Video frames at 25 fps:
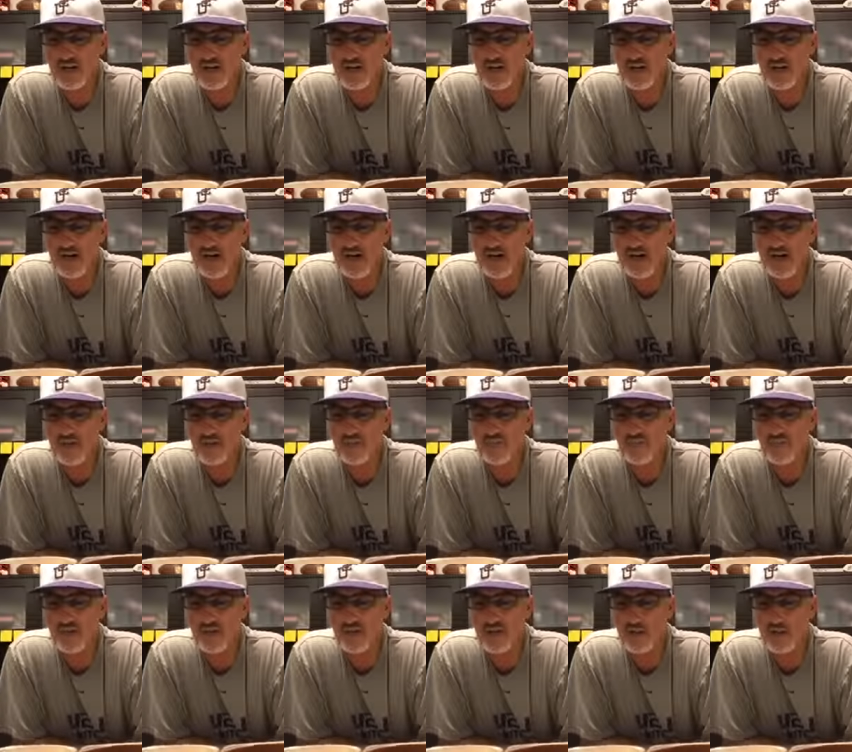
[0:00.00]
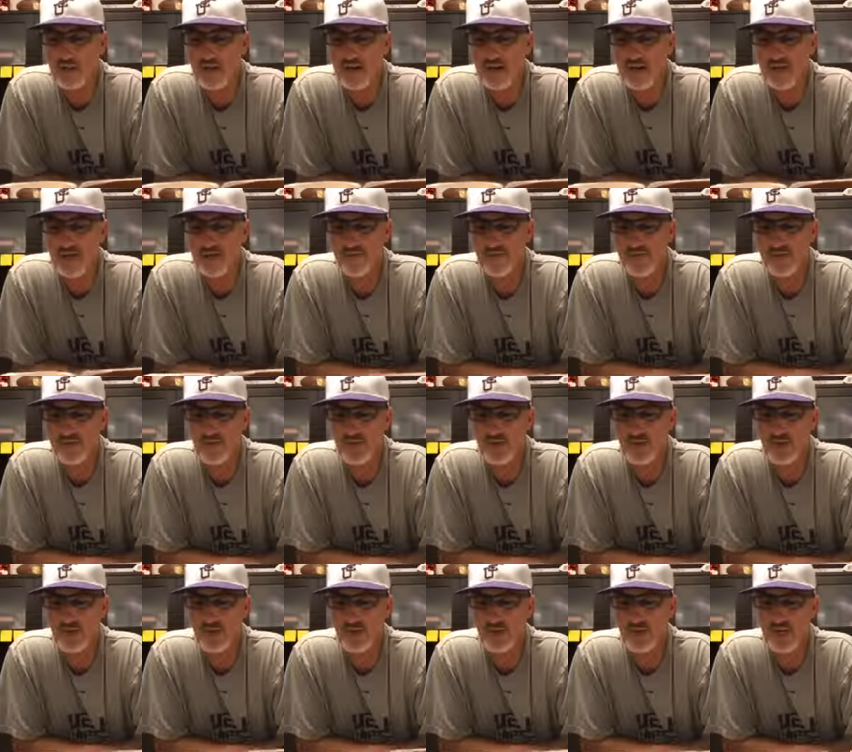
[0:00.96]
knee will bow before me and every
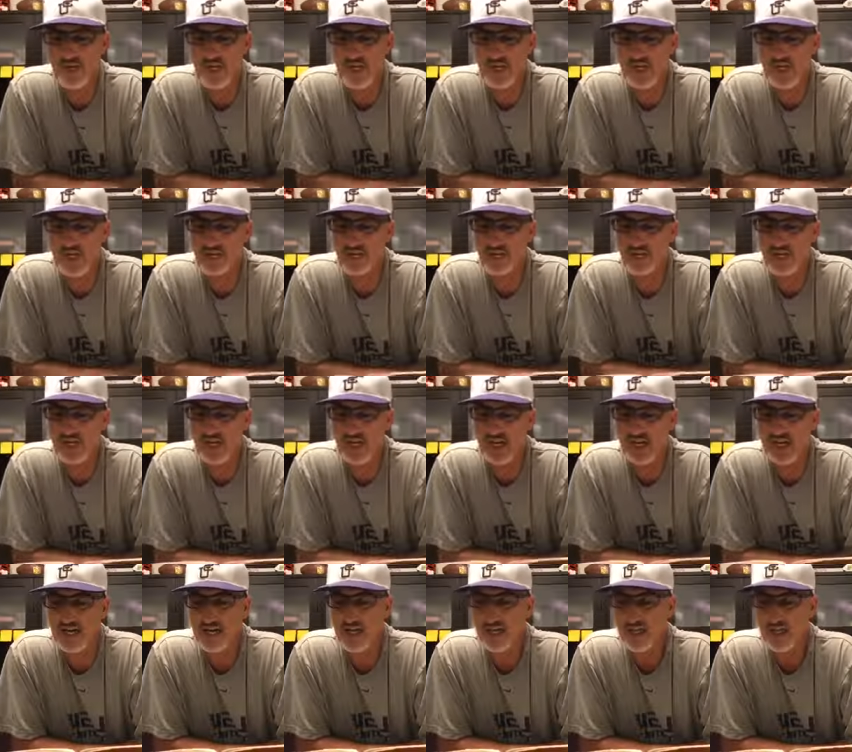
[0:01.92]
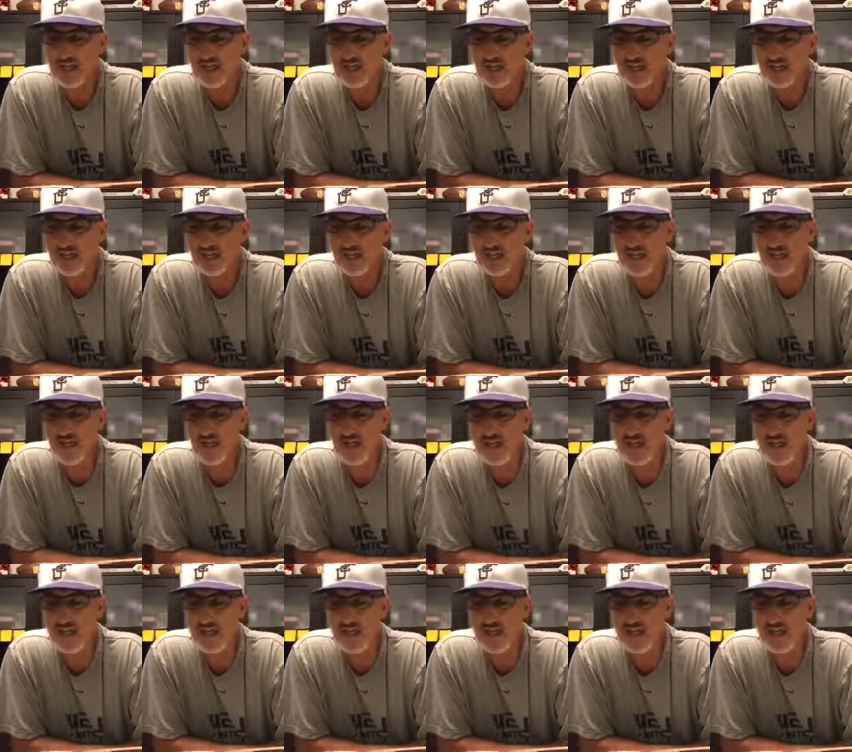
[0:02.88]
tongue will acknowledge God. So